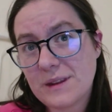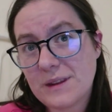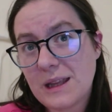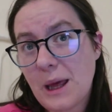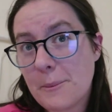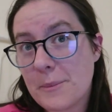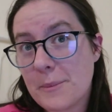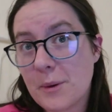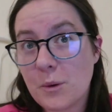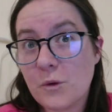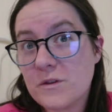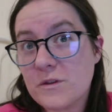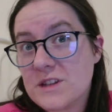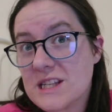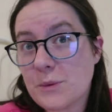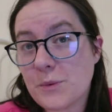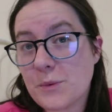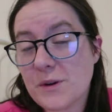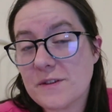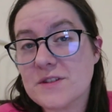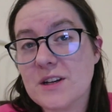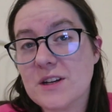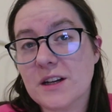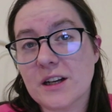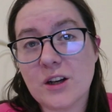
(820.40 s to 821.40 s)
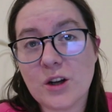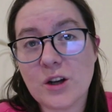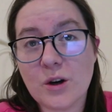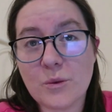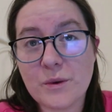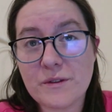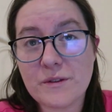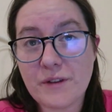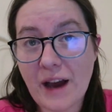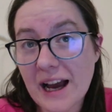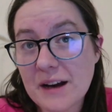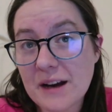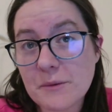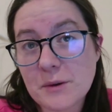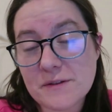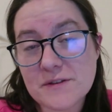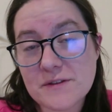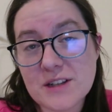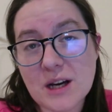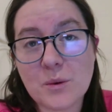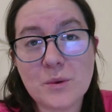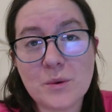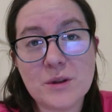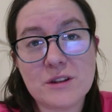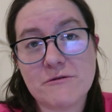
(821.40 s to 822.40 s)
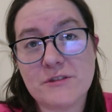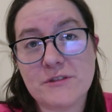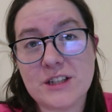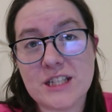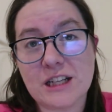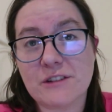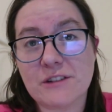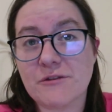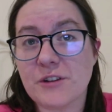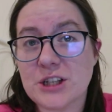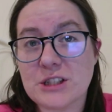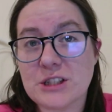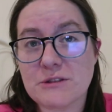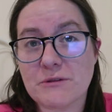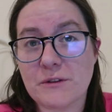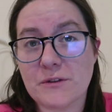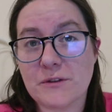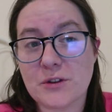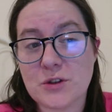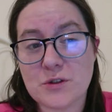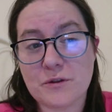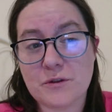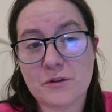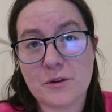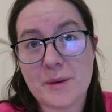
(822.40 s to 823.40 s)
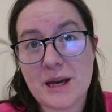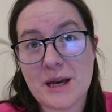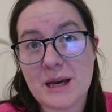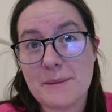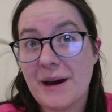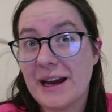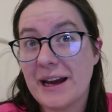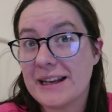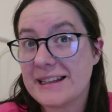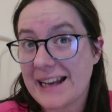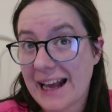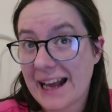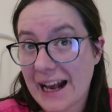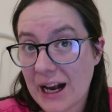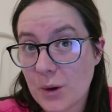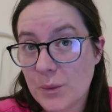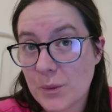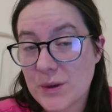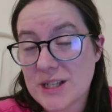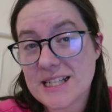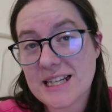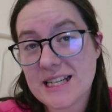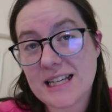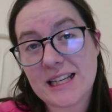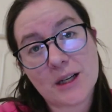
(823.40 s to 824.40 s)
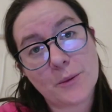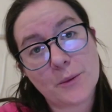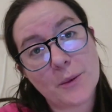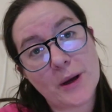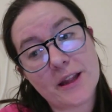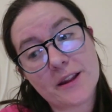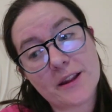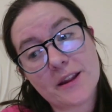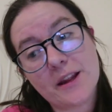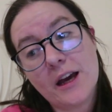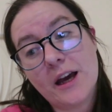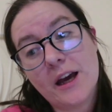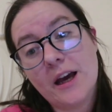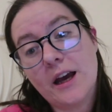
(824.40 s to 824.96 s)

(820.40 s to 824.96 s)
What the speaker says: But obviously we've done a lot, we've dealt with the reading and writing refusal from him, and now we're dealing with